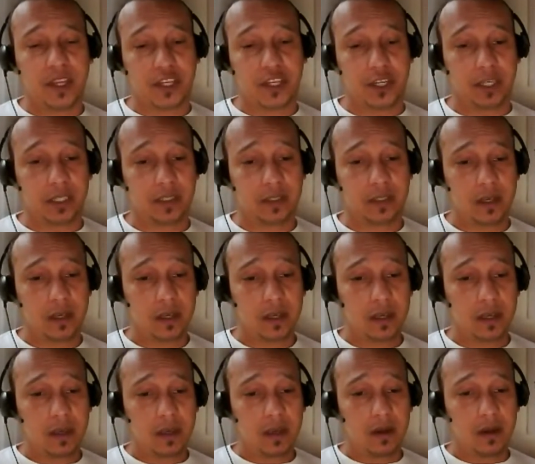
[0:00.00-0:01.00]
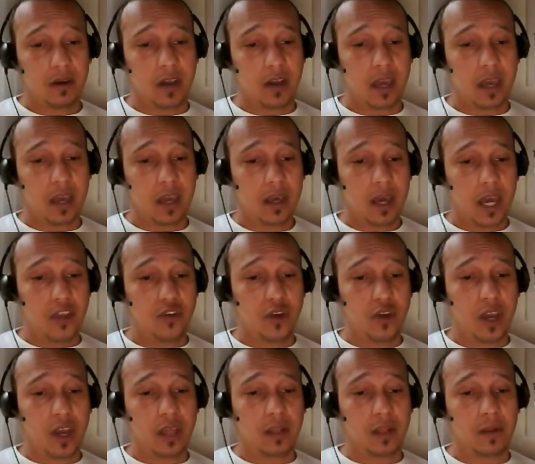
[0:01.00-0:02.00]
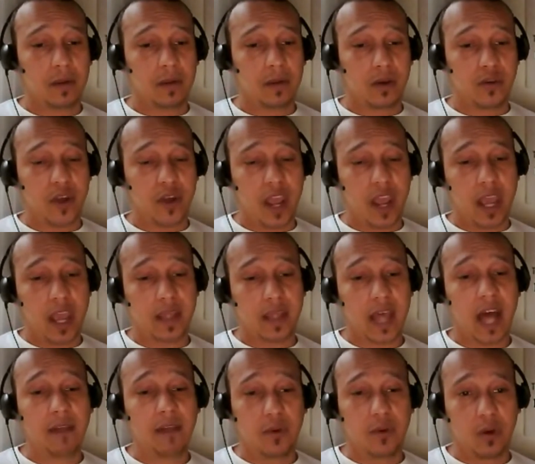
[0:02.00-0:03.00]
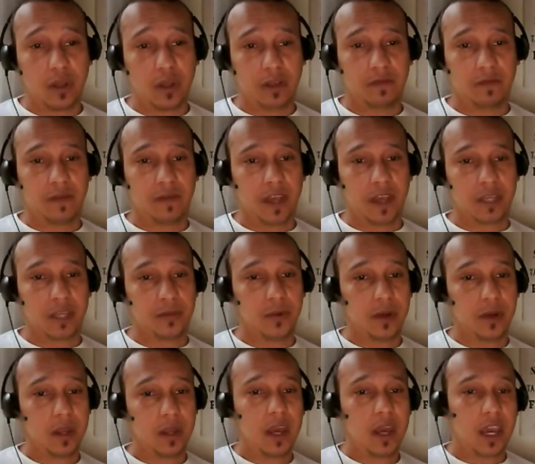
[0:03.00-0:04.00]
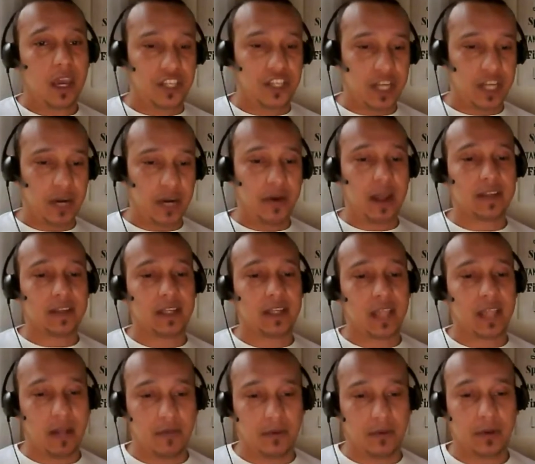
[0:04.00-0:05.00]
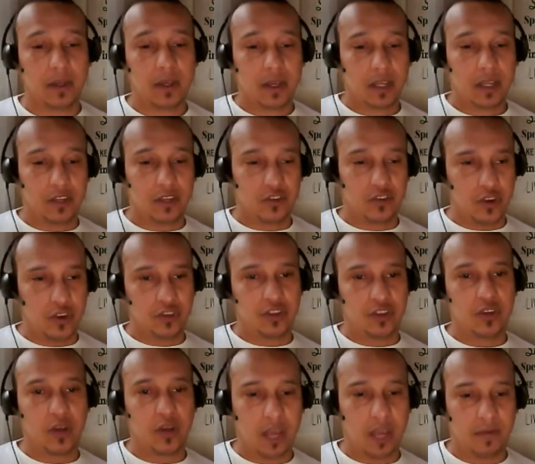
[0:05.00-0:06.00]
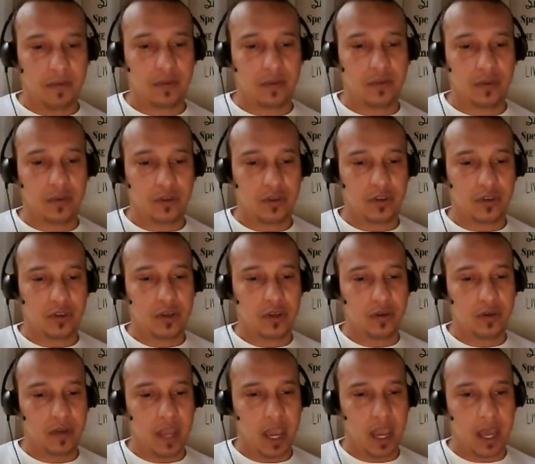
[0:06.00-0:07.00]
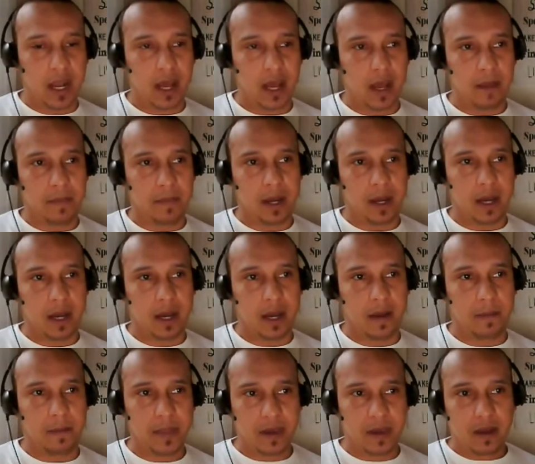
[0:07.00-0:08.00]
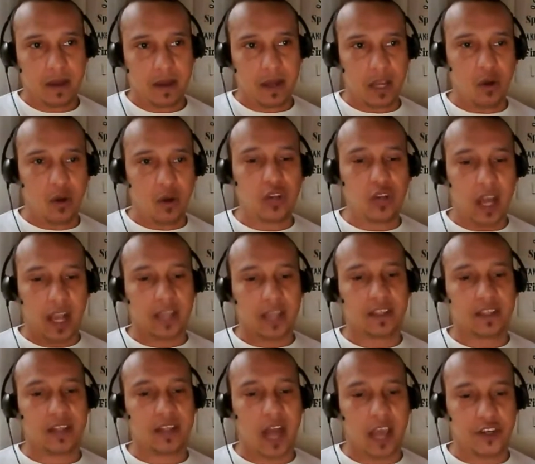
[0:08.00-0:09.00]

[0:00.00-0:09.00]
easy way to promote or to share PowerPoint presentation. So what you do, you can just make that